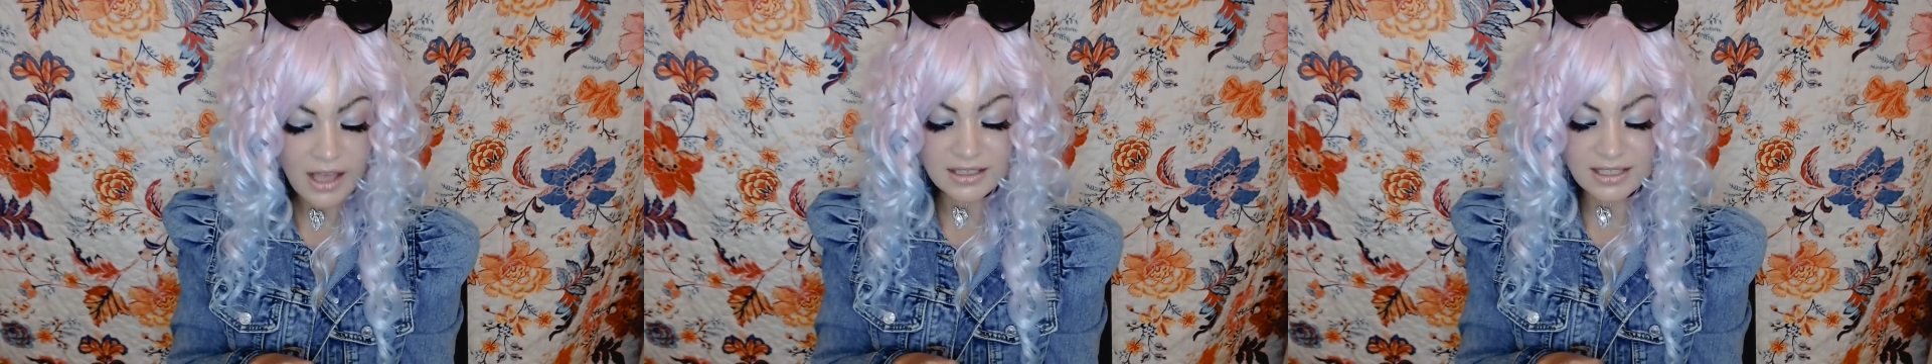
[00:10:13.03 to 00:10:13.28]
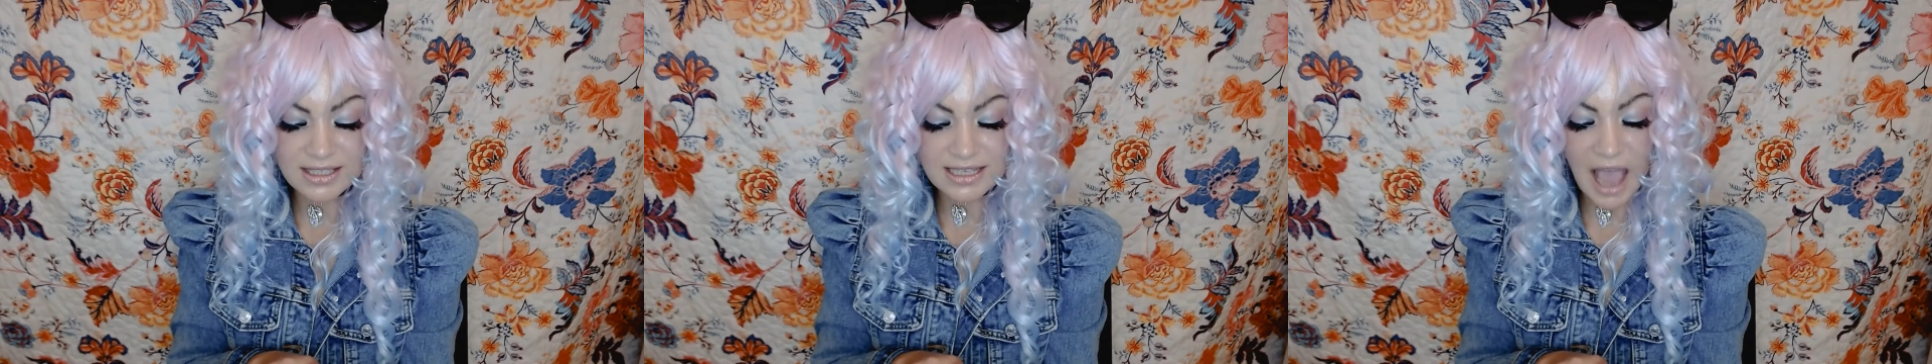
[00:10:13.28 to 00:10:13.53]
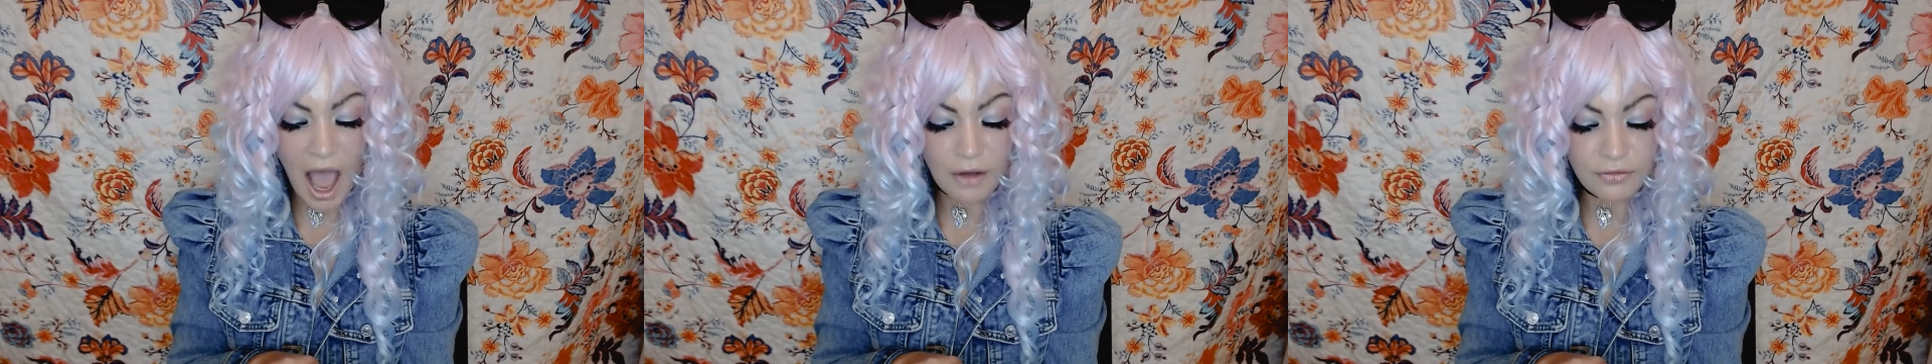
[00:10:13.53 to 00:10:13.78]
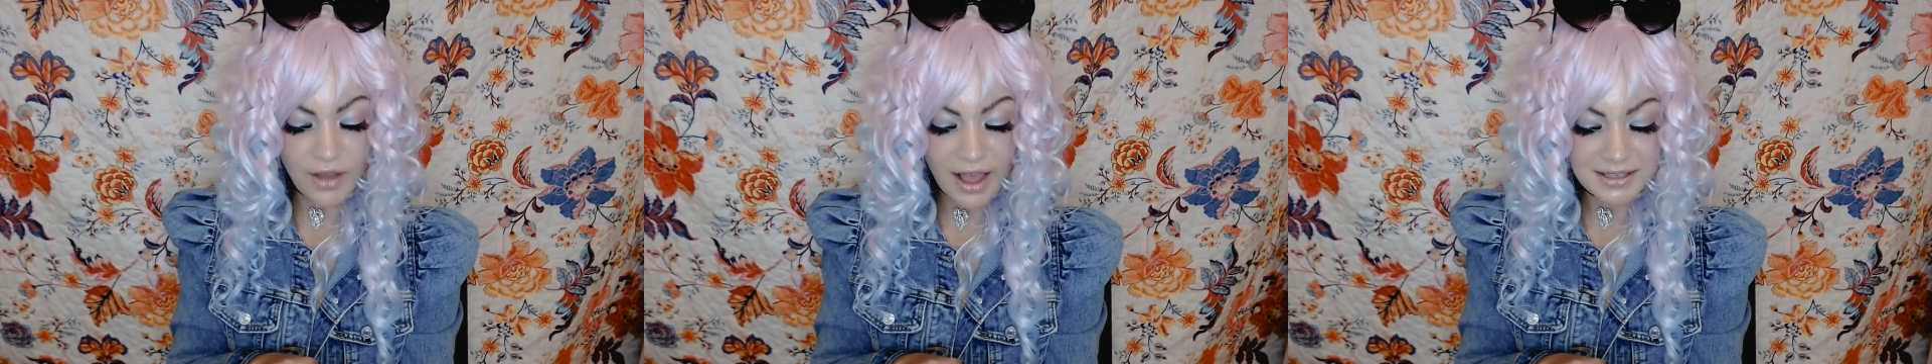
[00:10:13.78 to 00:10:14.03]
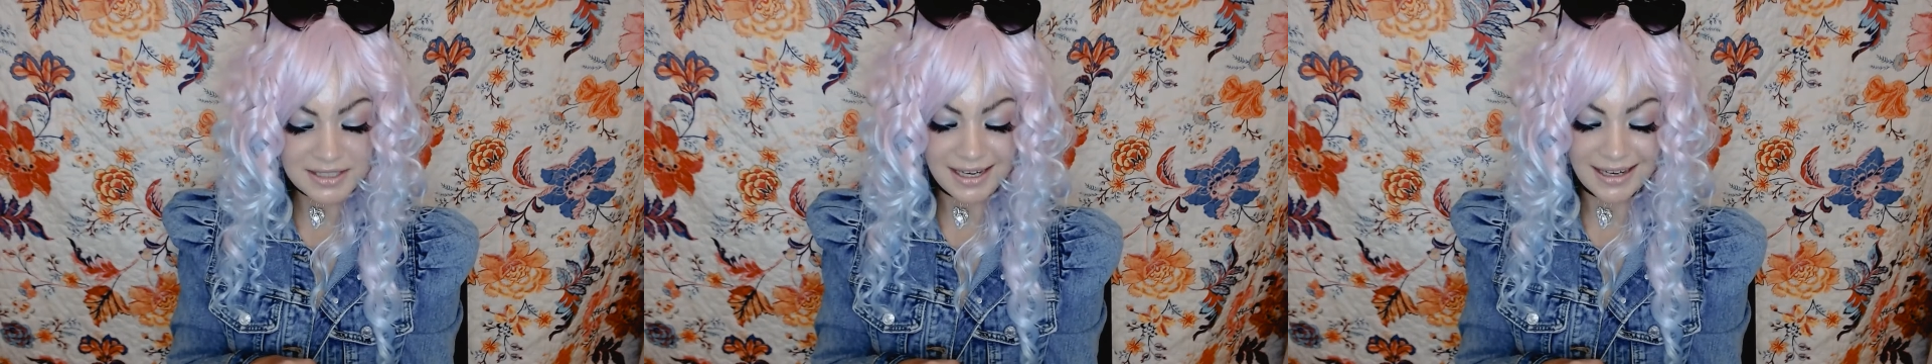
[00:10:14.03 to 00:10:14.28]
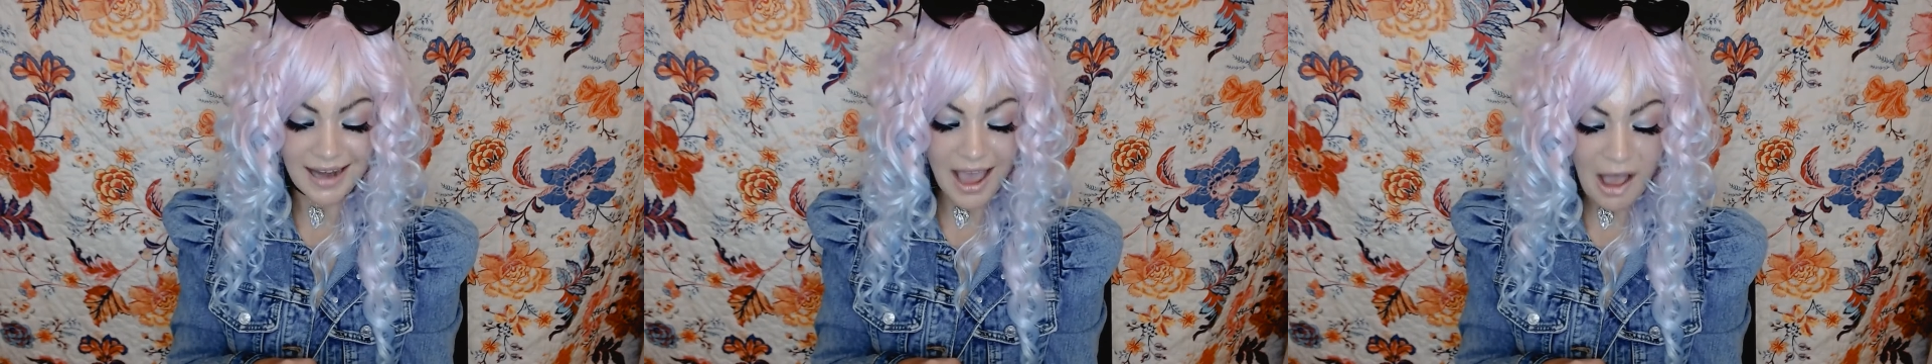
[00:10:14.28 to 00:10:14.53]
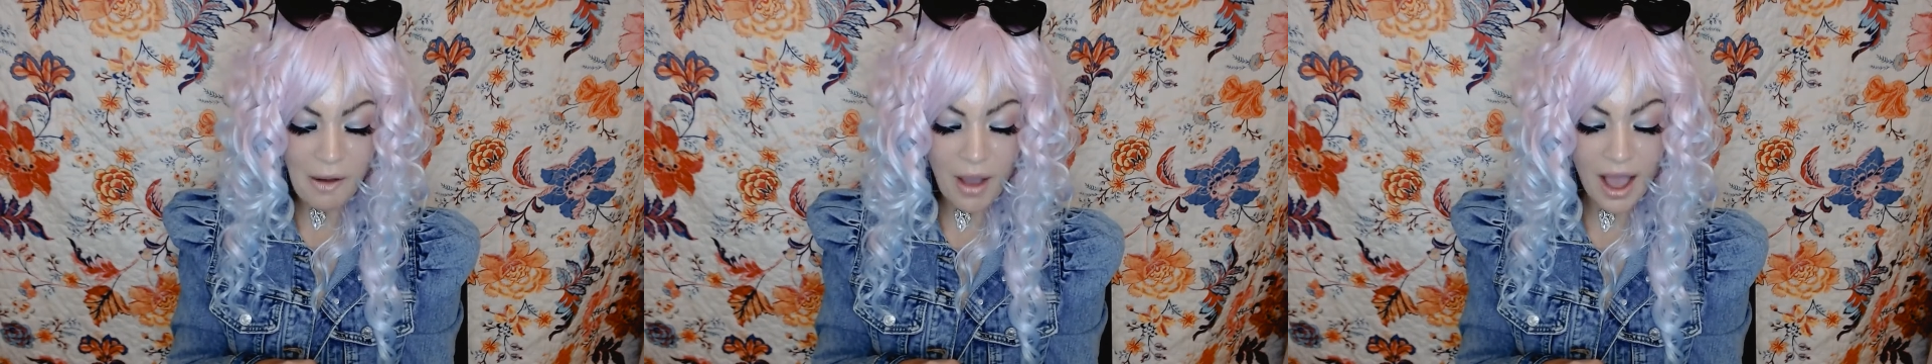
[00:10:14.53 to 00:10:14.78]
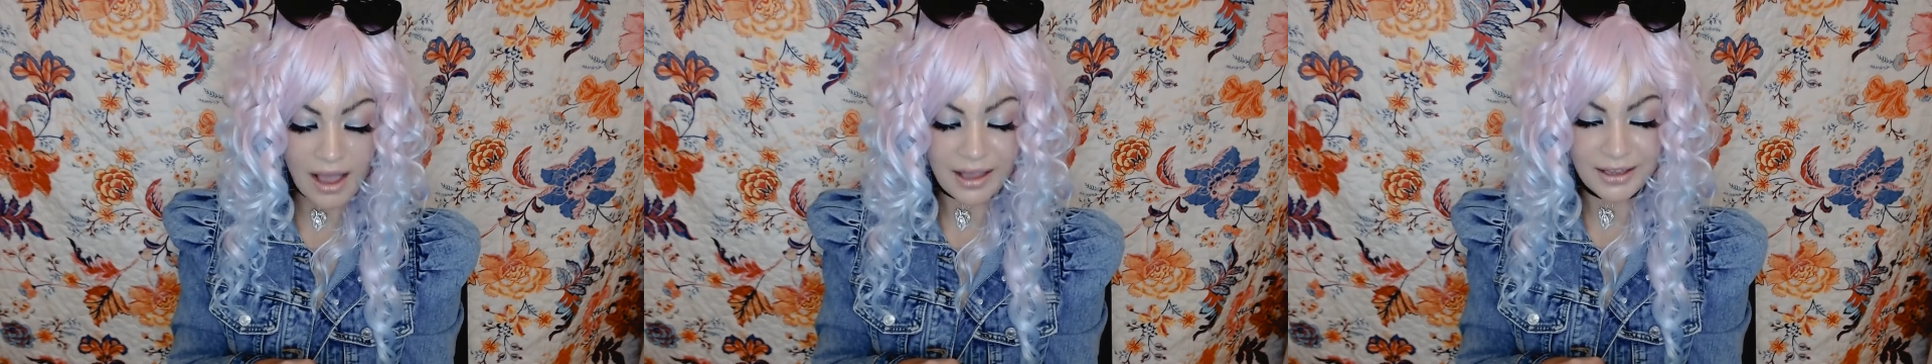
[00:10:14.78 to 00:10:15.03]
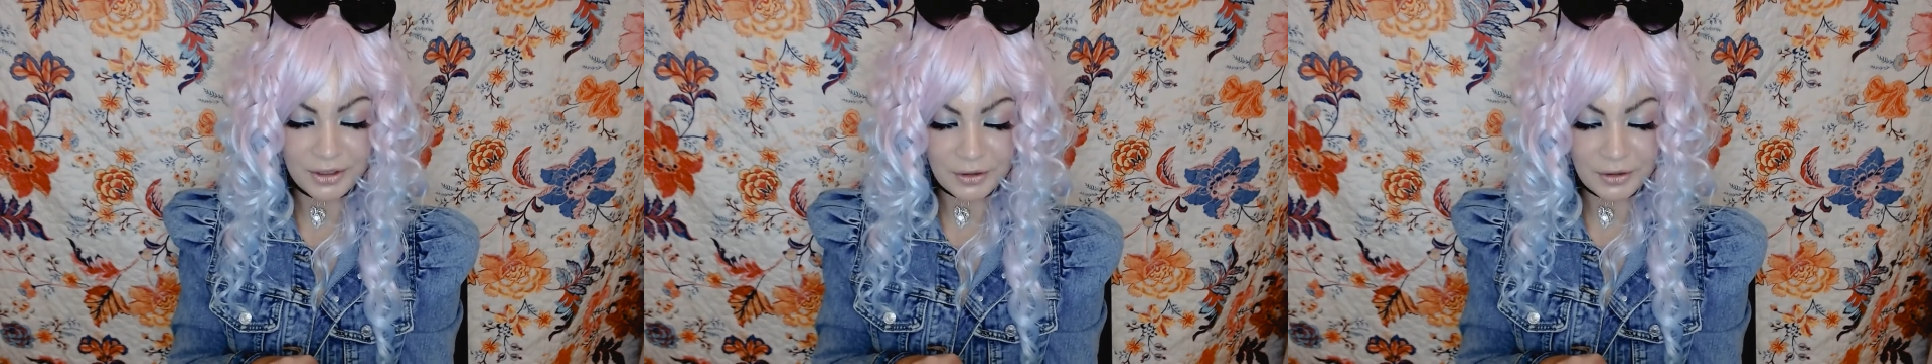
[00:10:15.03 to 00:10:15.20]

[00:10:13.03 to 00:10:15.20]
to see how fast and how high